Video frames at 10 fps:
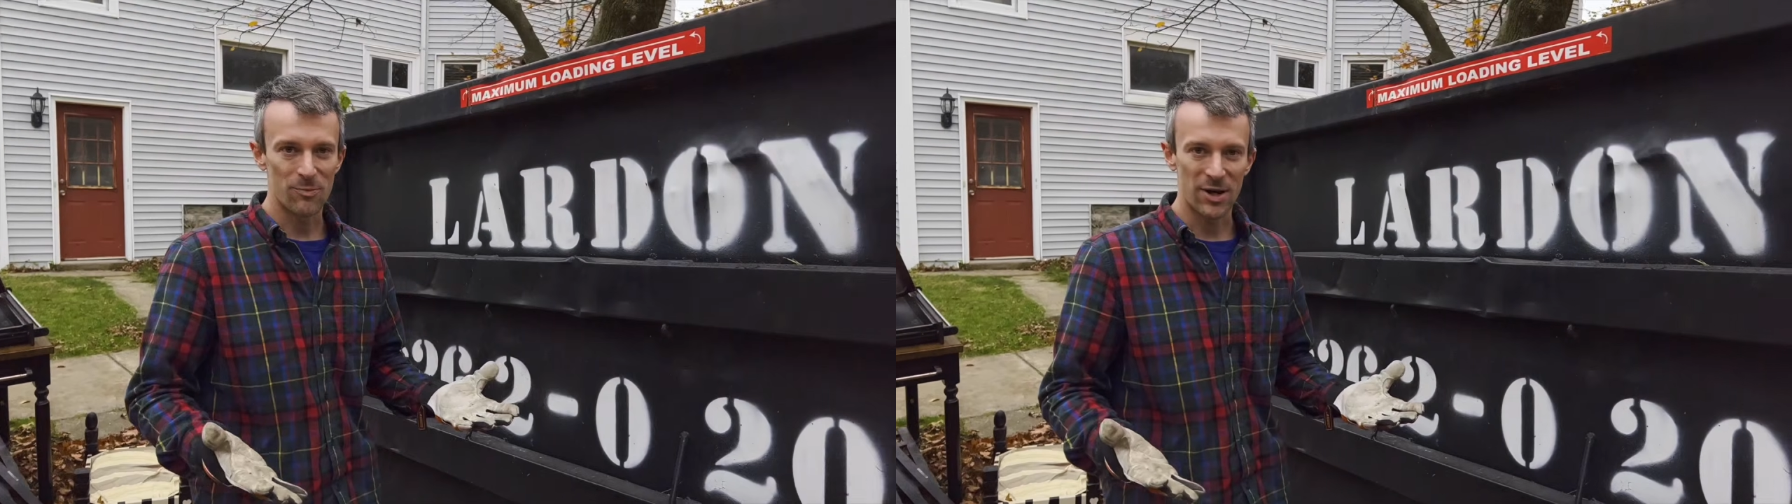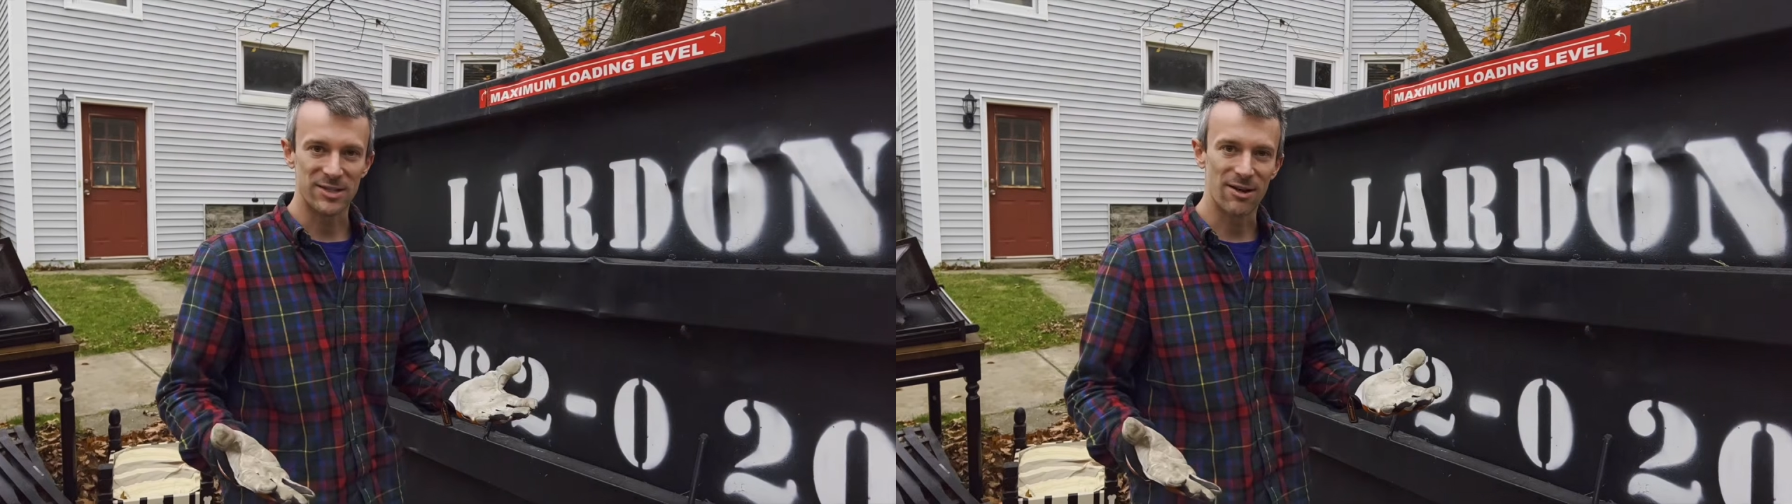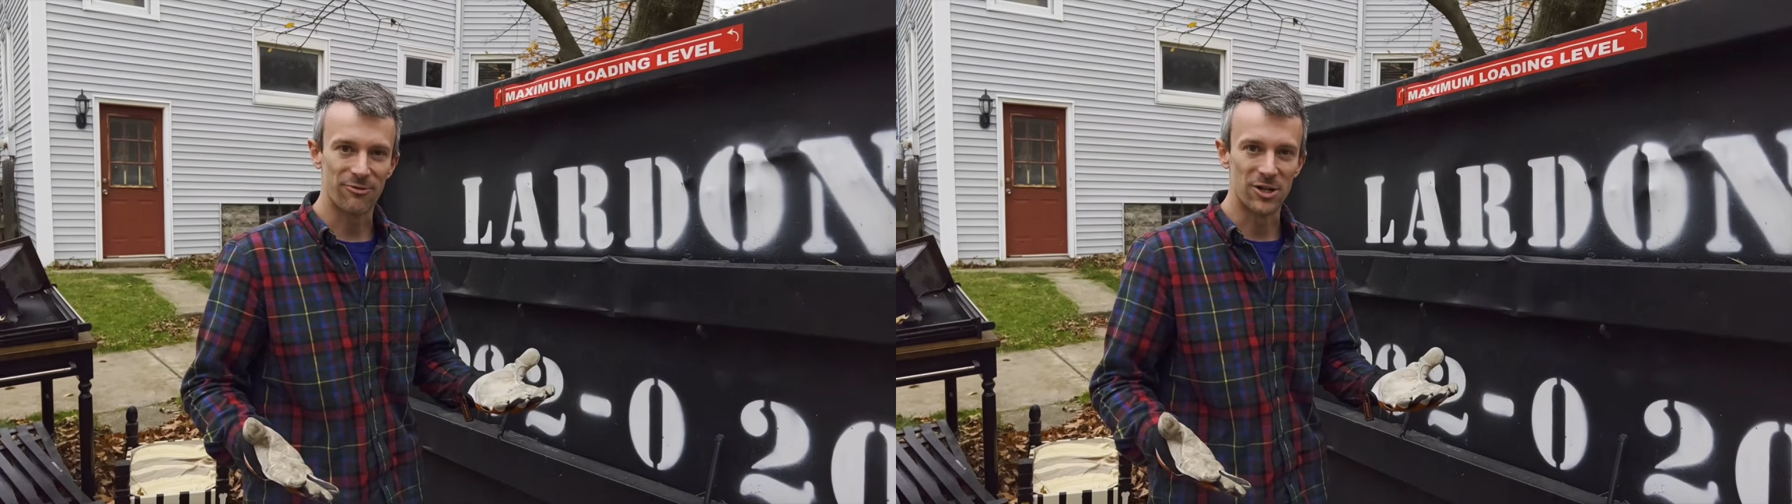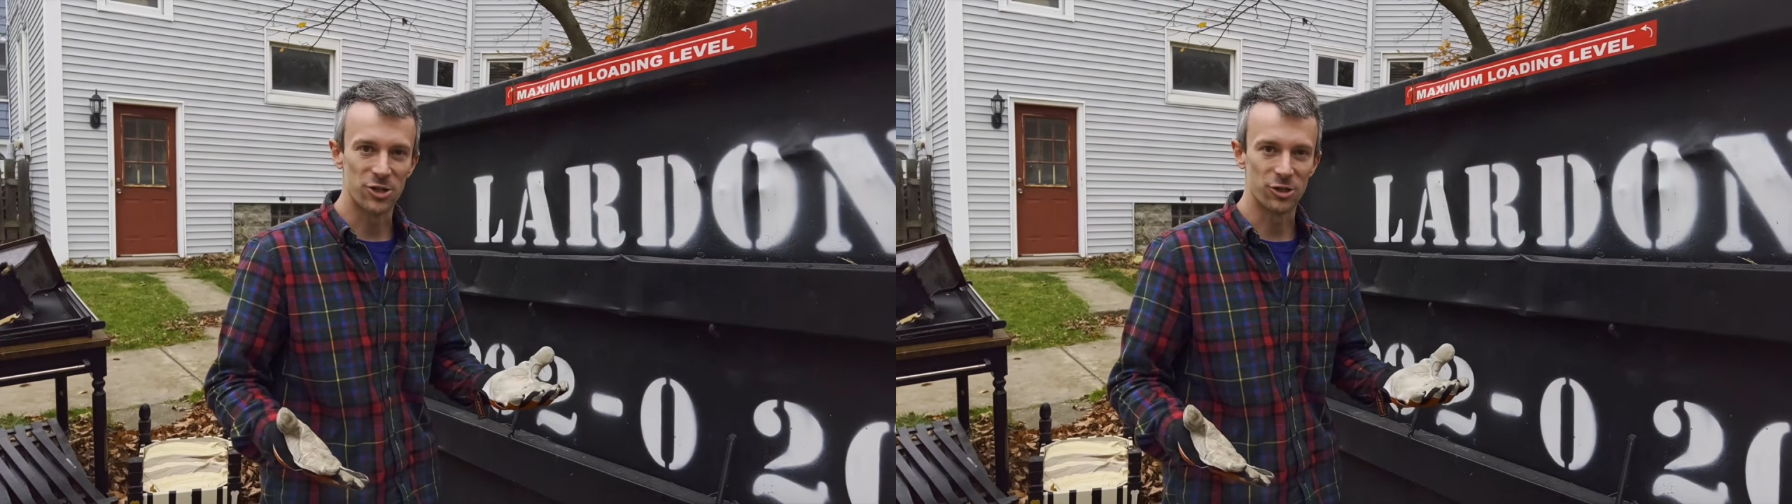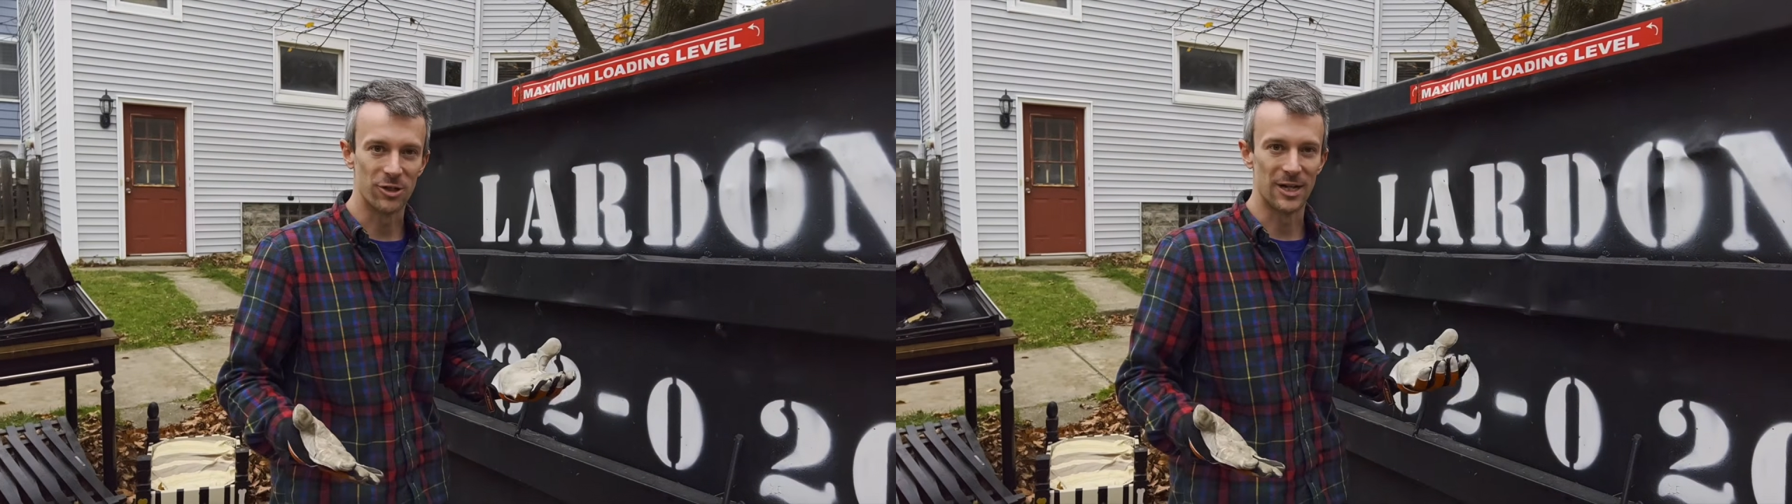by
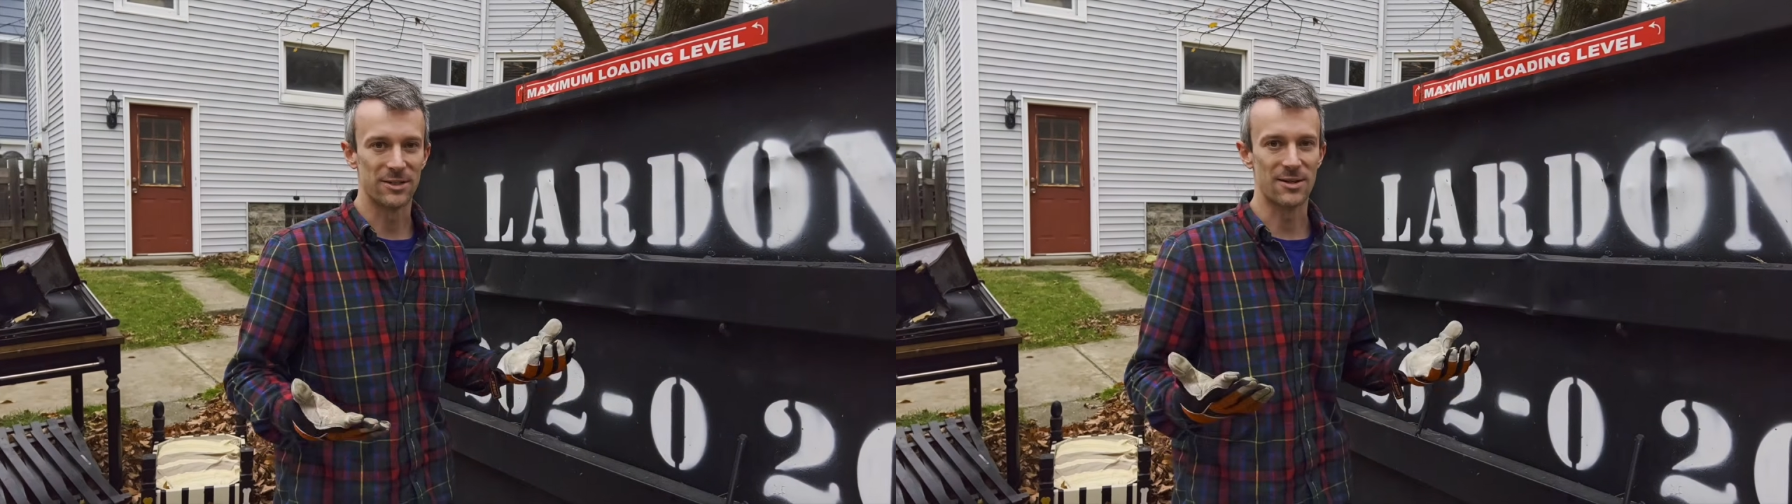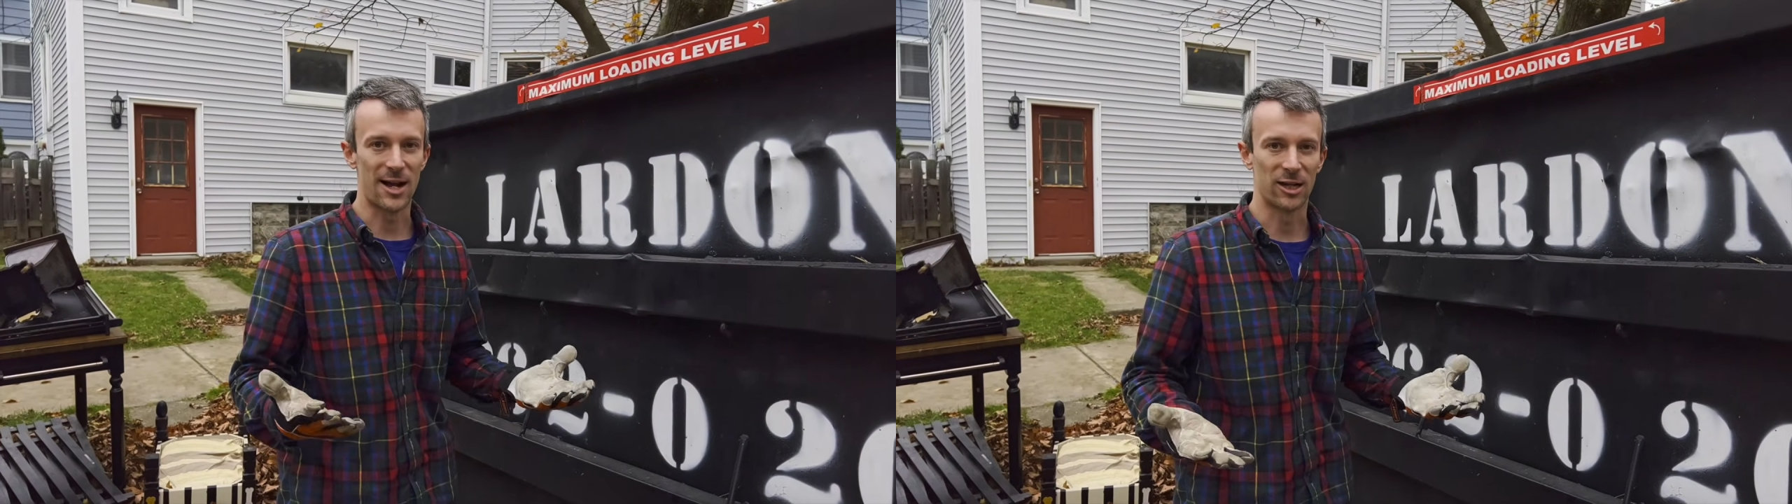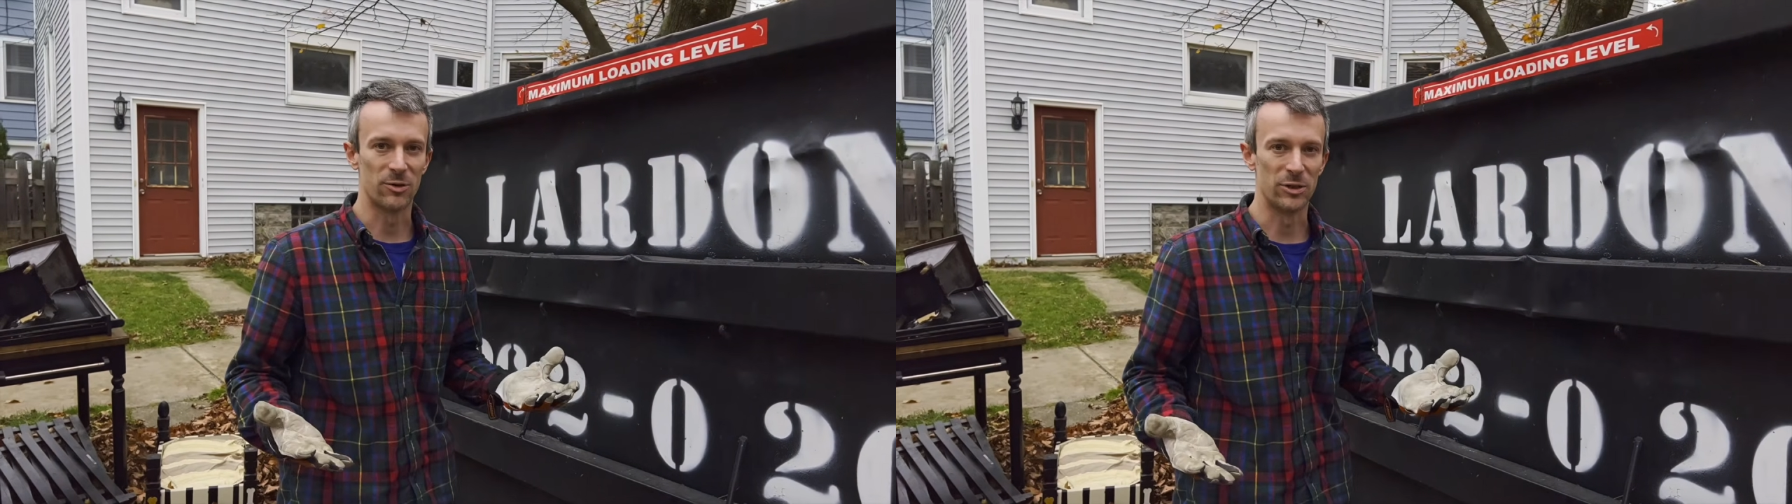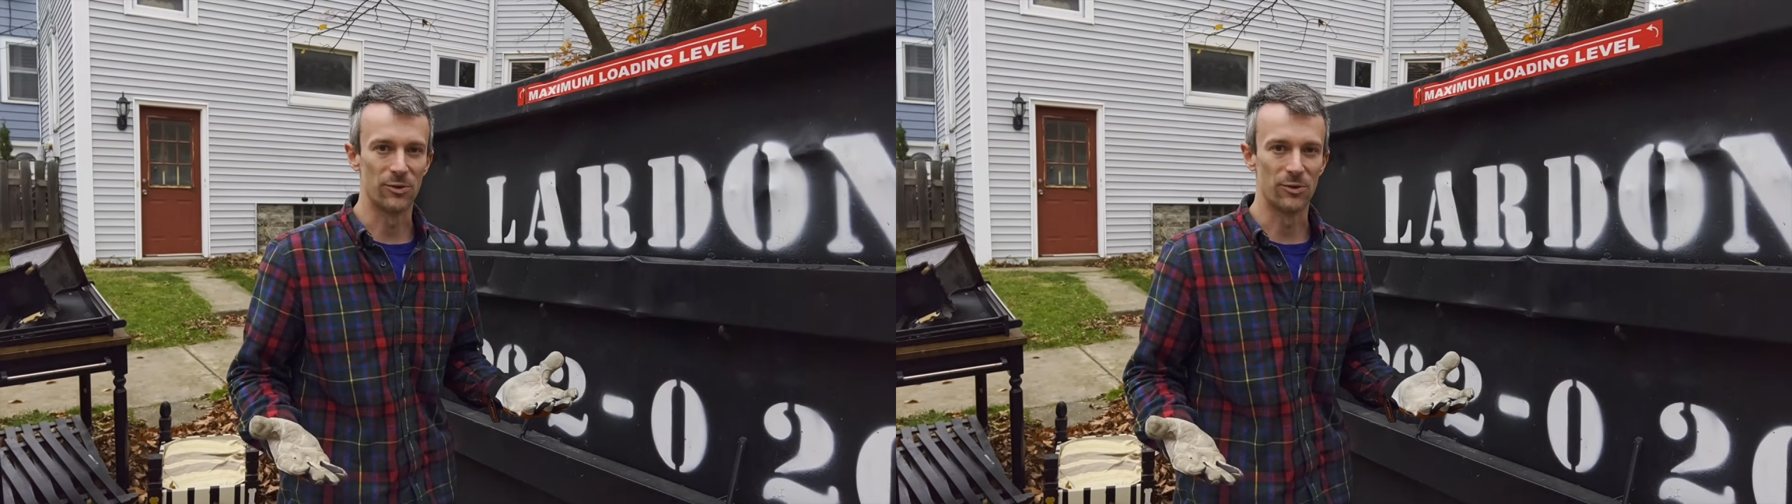definition, it's not gonna be